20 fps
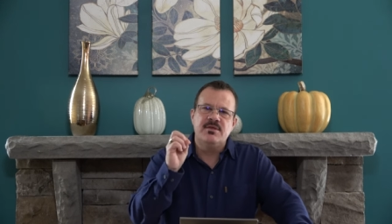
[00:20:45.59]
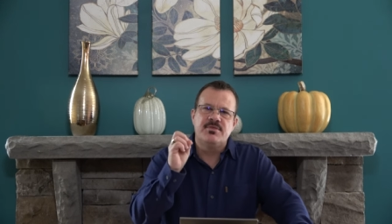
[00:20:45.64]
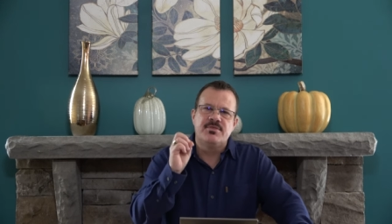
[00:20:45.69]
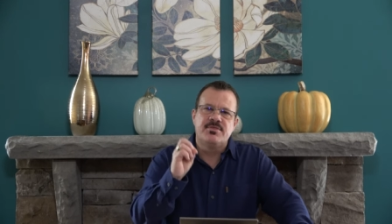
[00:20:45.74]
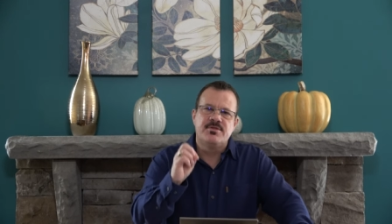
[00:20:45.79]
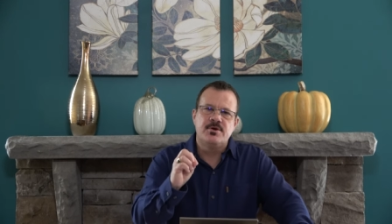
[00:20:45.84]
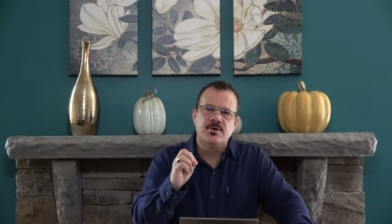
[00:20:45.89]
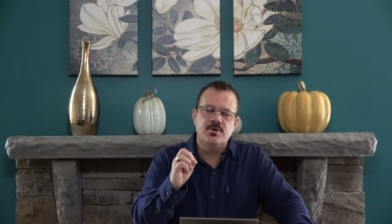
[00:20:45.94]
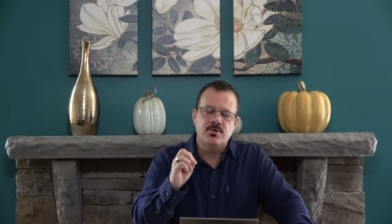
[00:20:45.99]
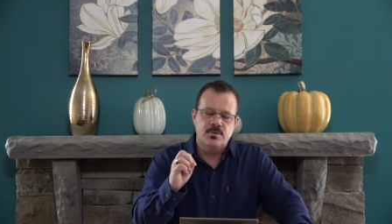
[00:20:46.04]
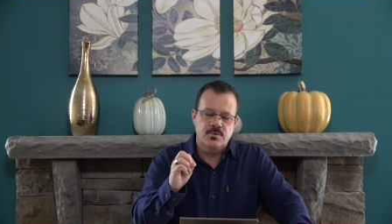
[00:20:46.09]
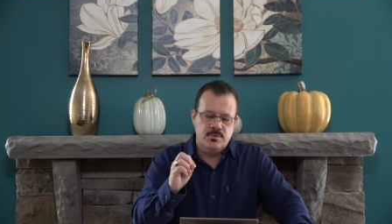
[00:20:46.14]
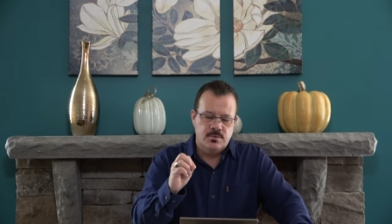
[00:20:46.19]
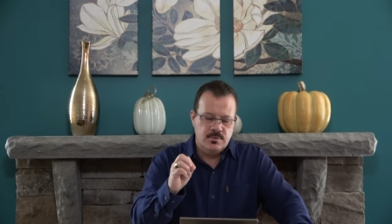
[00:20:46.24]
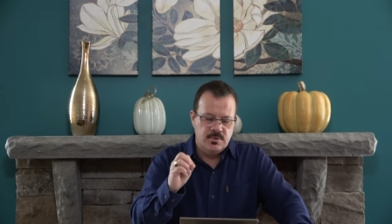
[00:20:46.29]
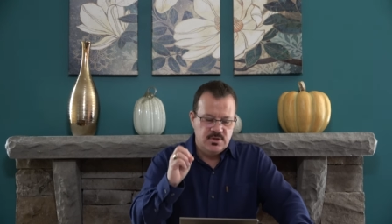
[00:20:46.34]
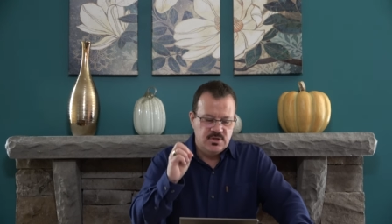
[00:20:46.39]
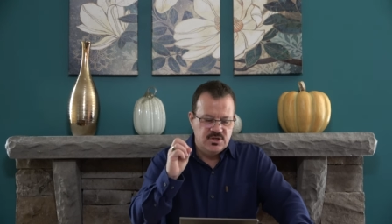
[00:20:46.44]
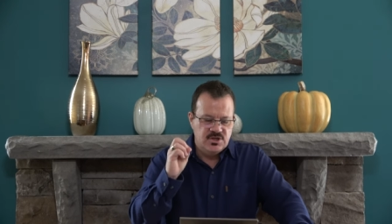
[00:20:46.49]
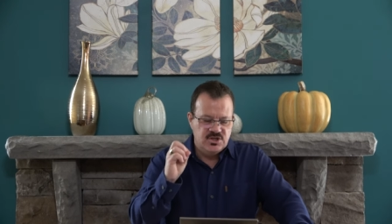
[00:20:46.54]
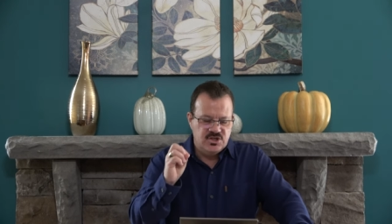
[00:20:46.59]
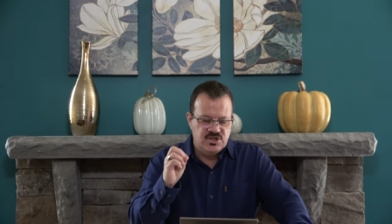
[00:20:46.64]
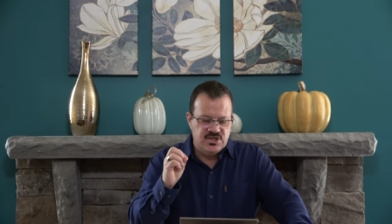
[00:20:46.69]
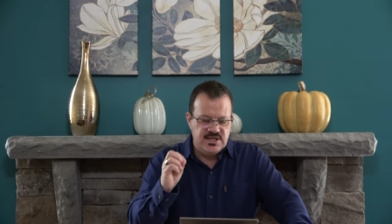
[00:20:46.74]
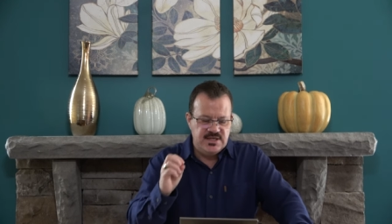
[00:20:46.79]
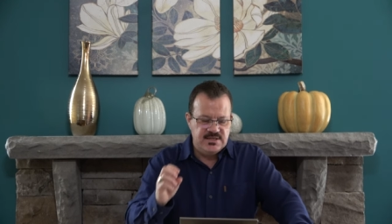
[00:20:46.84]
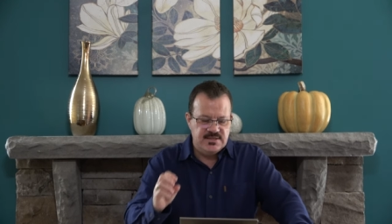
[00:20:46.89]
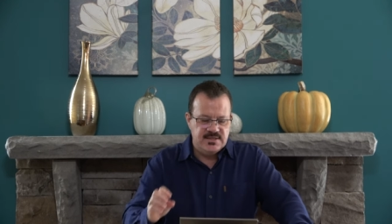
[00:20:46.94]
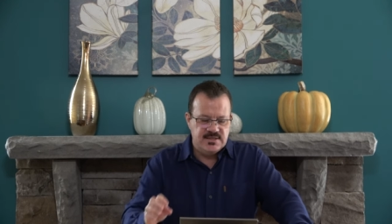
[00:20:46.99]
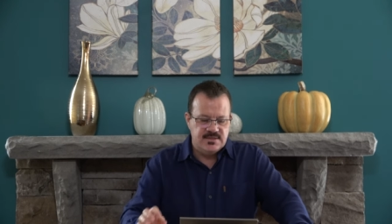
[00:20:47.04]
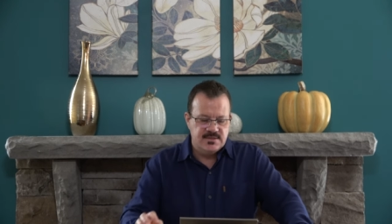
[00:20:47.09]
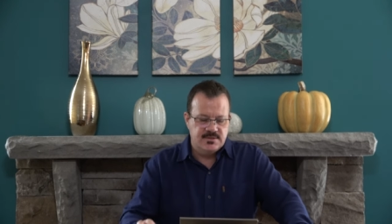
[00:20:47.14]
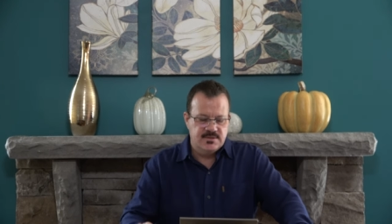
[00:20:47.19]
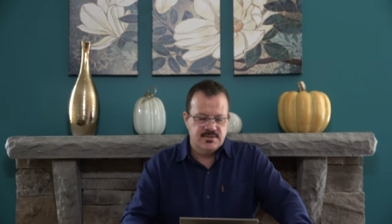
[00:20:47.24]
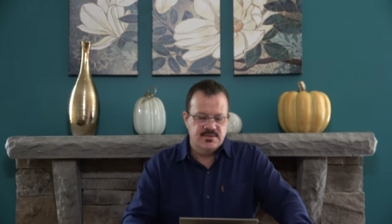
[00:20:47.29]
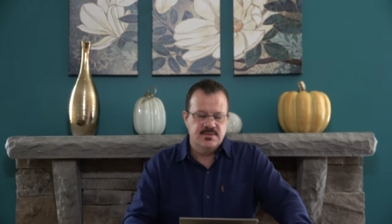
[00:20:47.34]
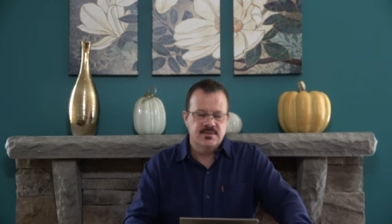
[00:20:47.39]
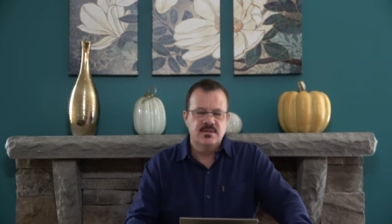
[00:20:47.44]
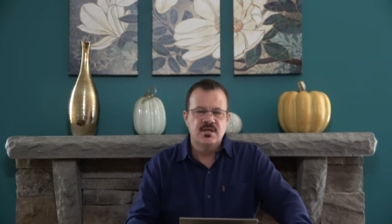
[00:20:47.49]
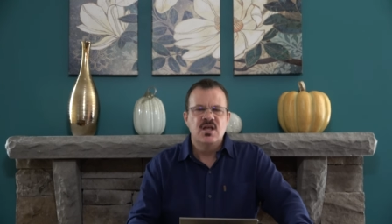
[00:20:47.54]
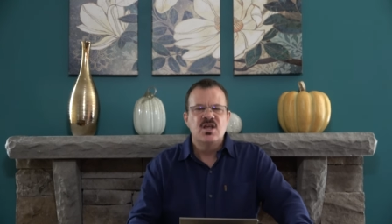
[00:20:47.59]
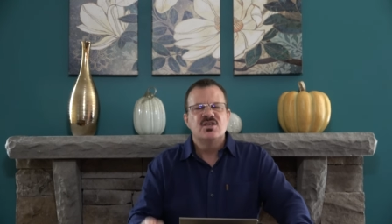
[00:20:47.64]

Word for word: through Jesus.